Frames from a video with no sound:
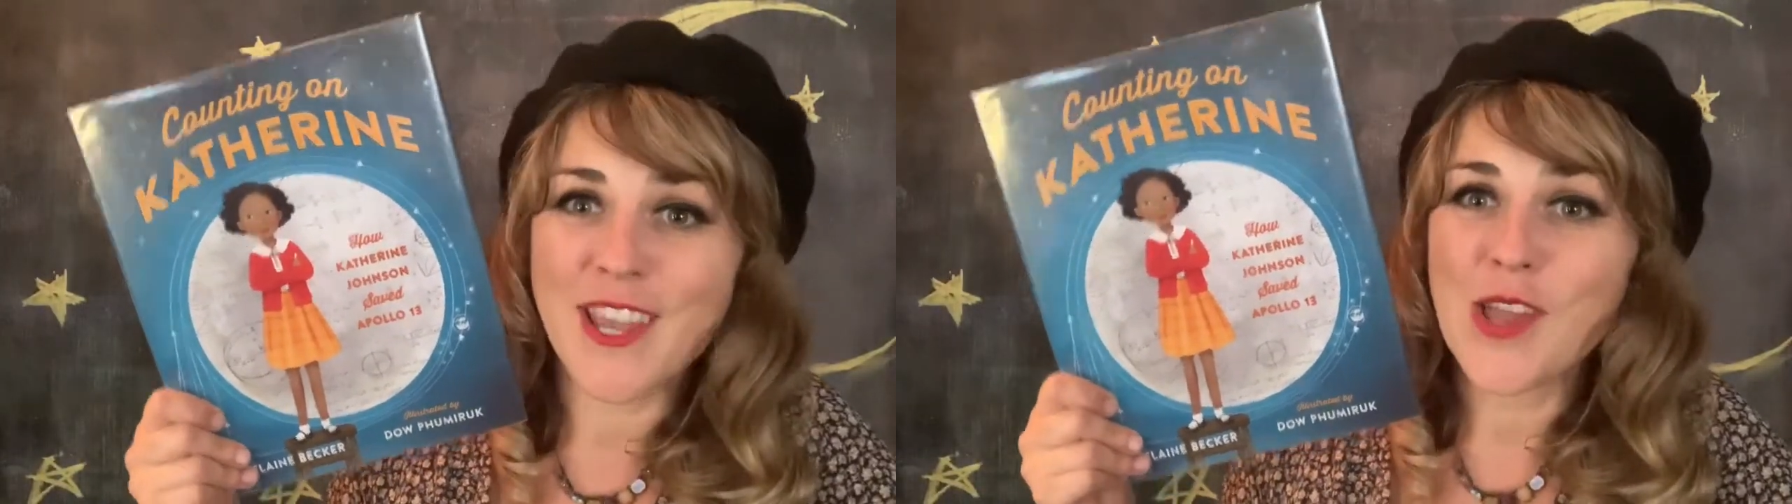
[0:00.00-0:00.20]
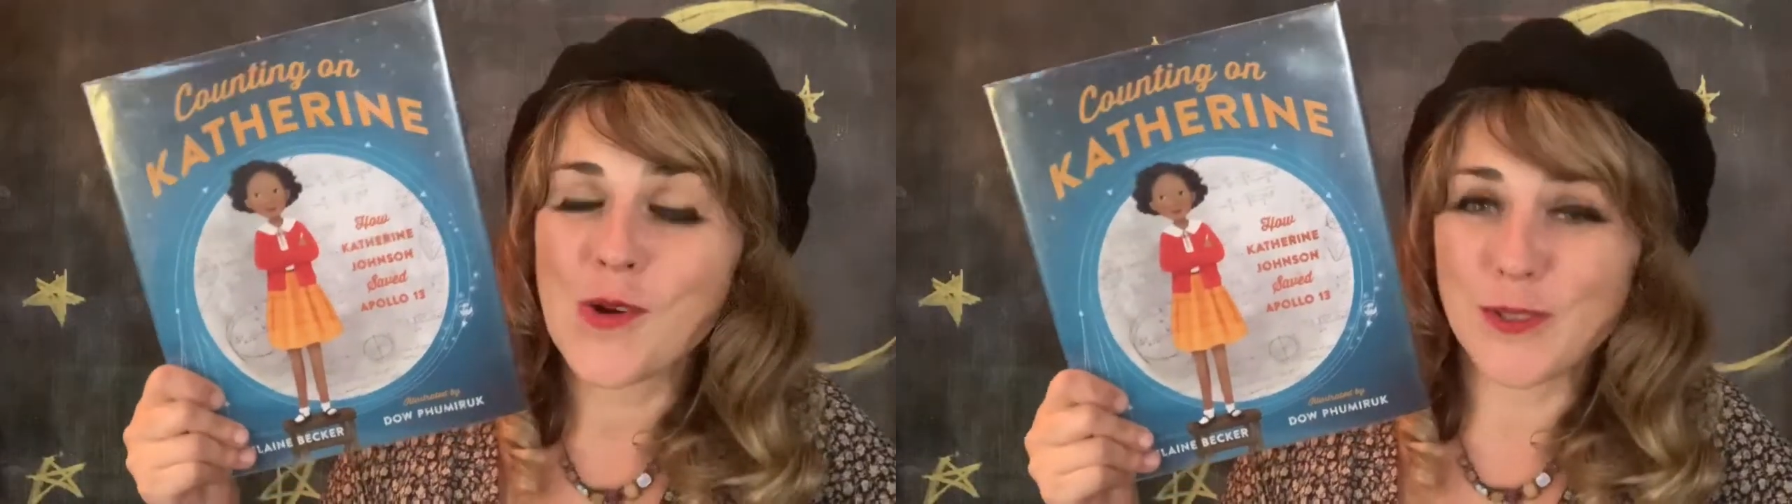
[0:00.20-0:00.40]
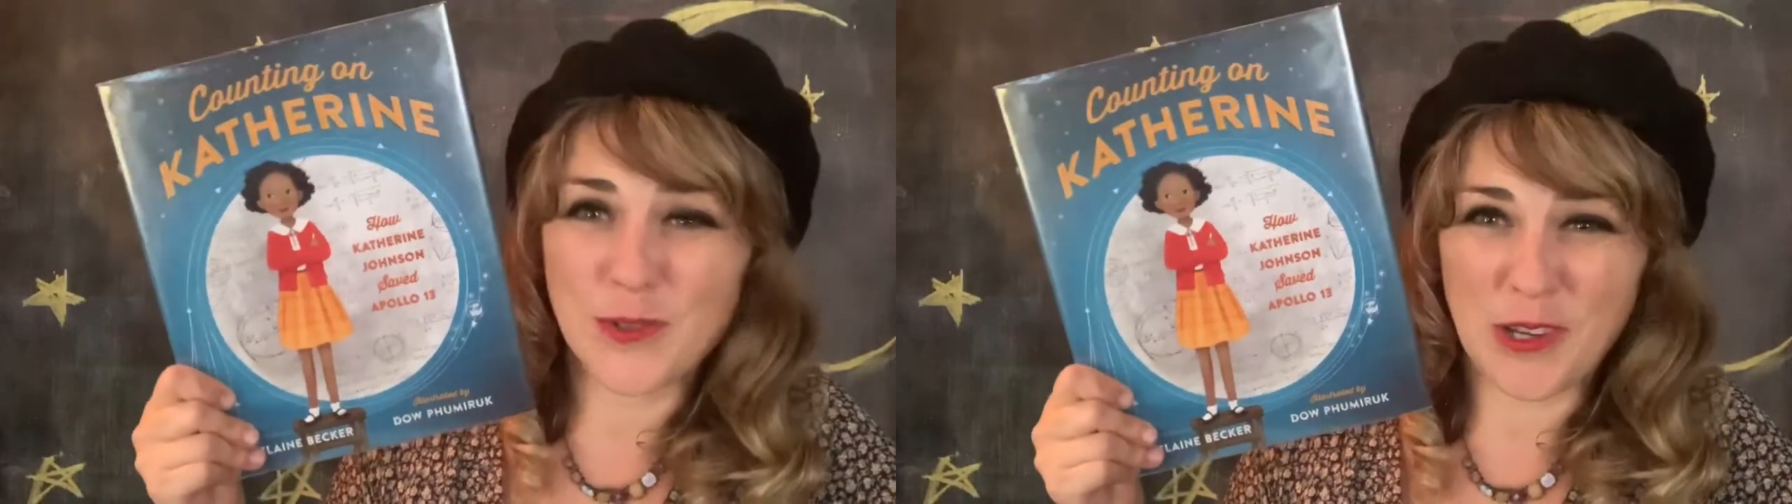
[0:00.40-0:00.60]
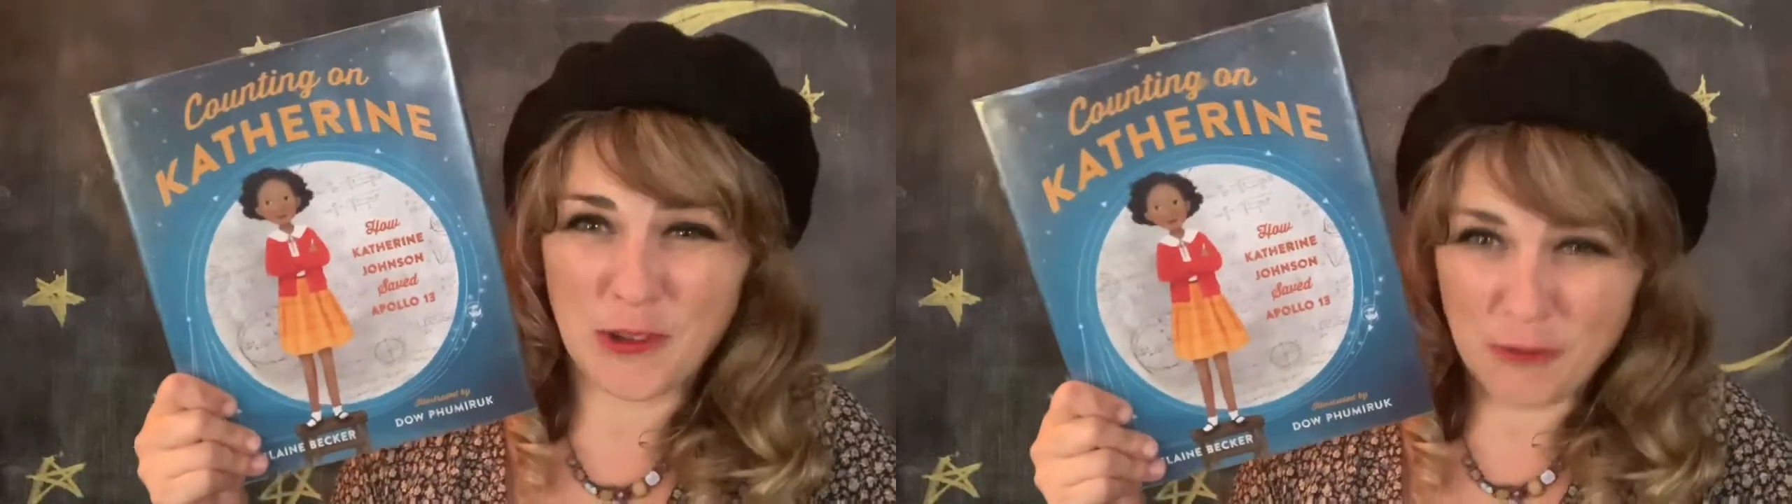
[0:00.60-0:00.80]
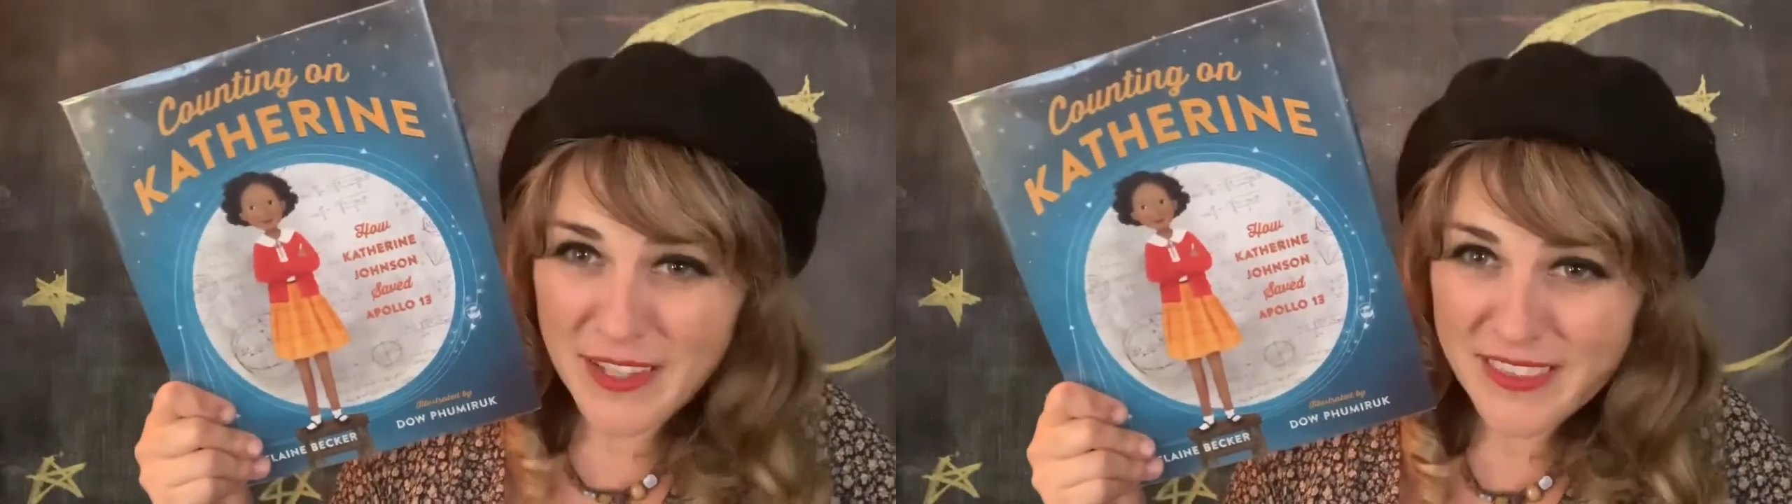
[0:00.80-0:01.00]
who are doing
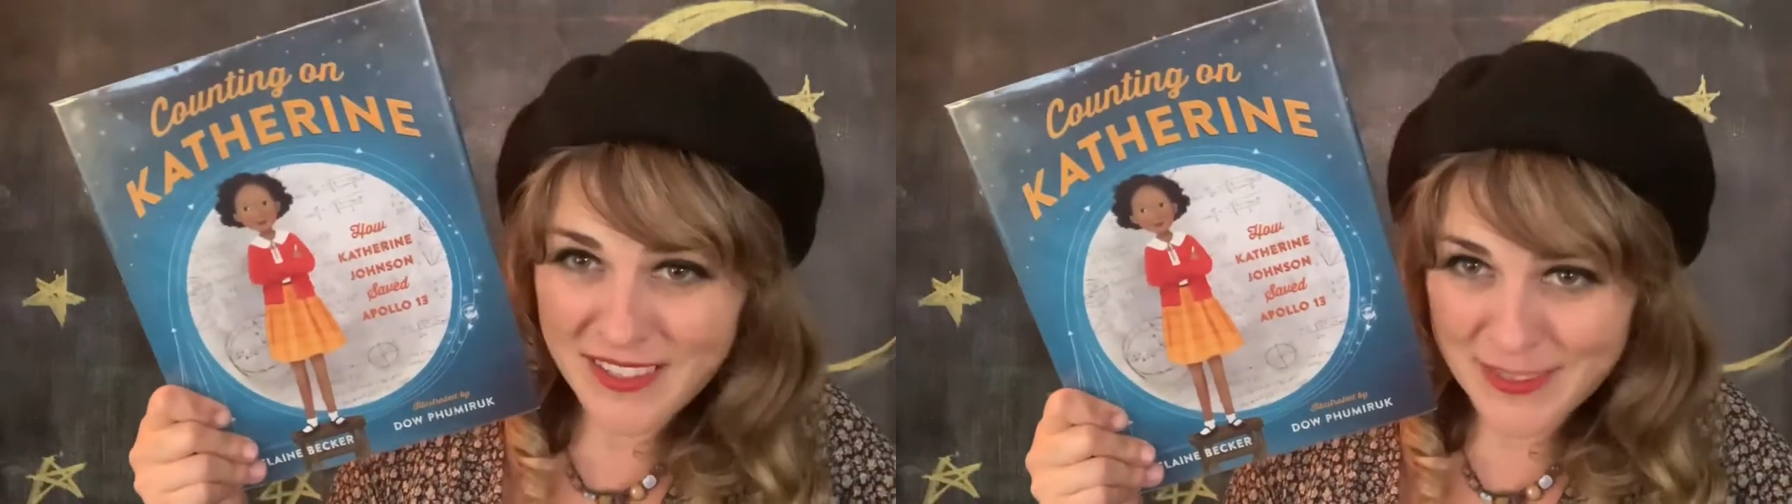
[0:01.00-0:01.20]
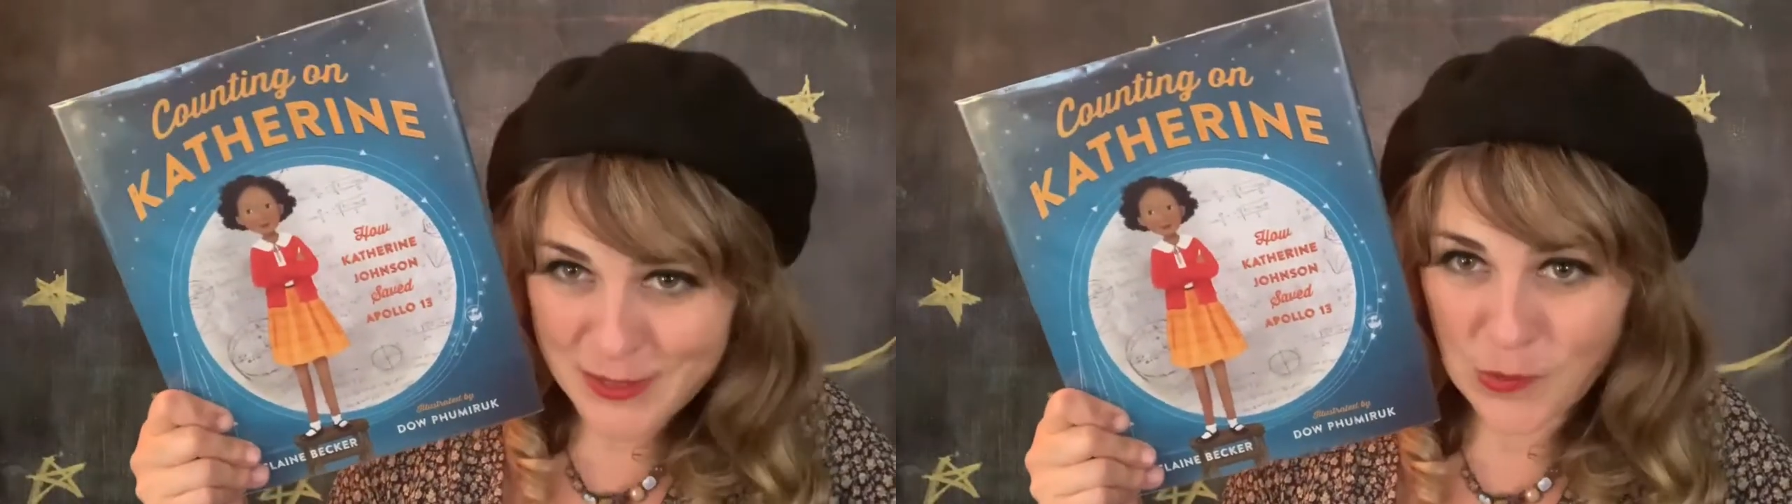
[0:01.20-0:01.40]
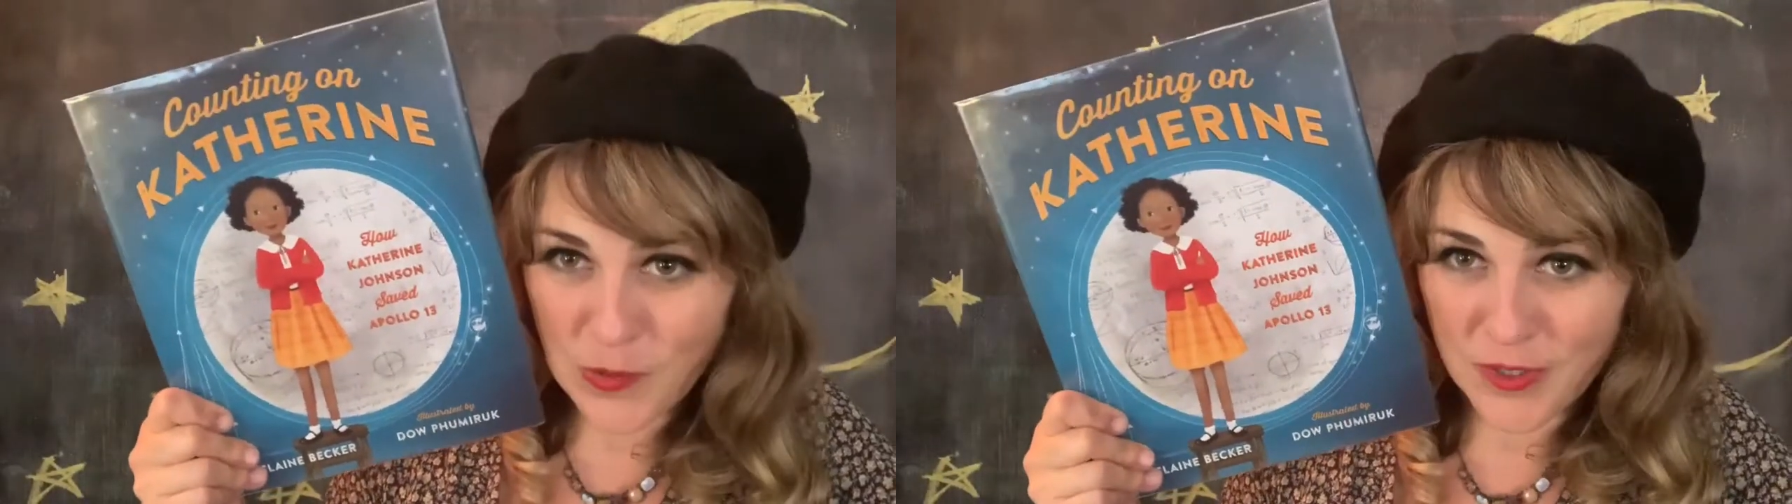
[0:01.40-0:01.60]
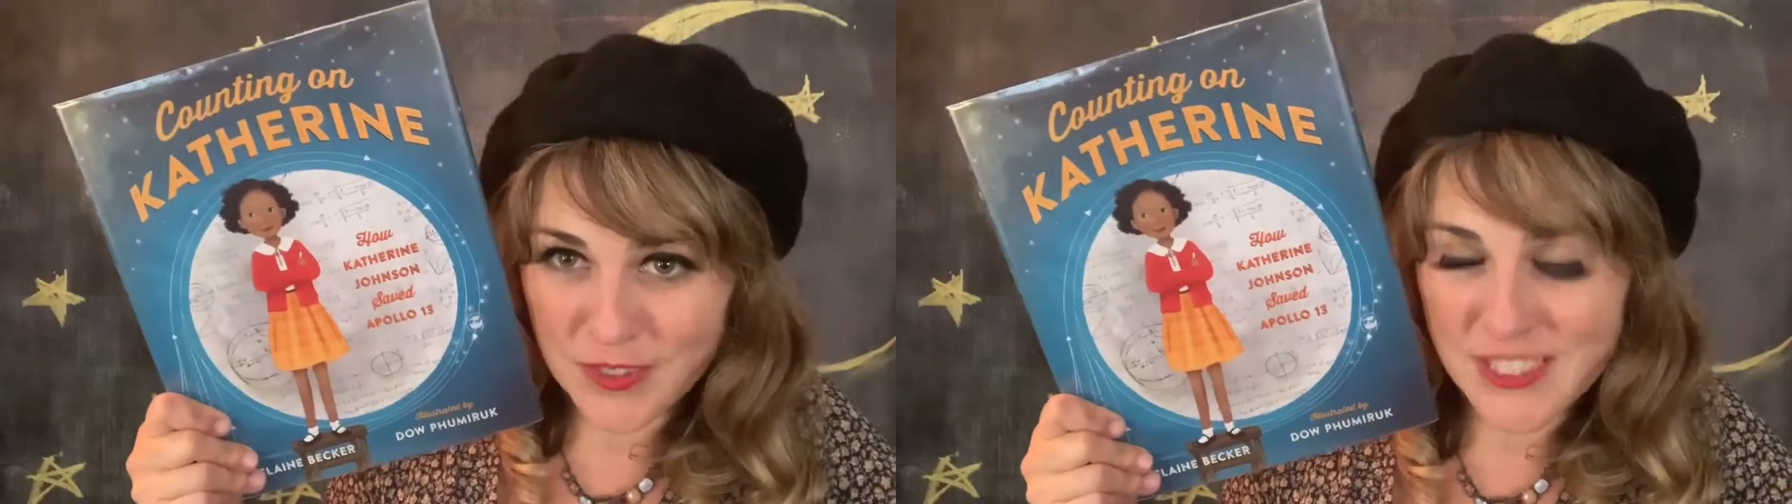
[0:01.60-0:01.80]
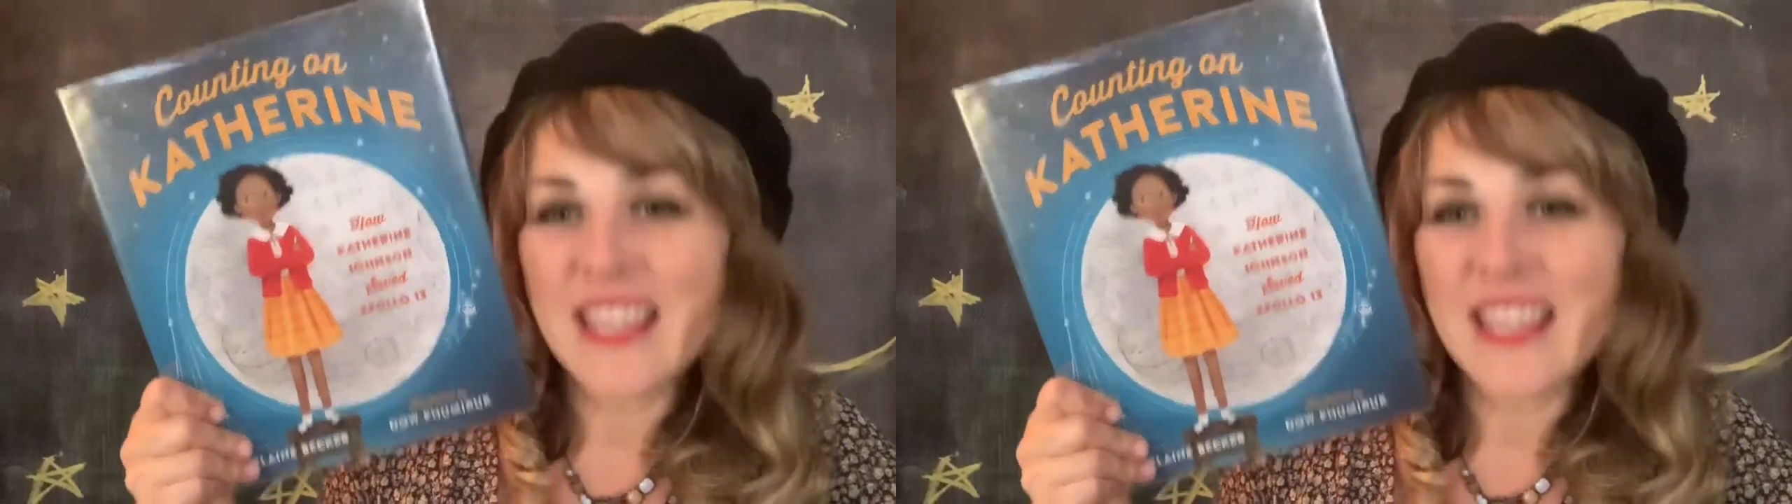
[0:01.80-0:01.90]
great things in the world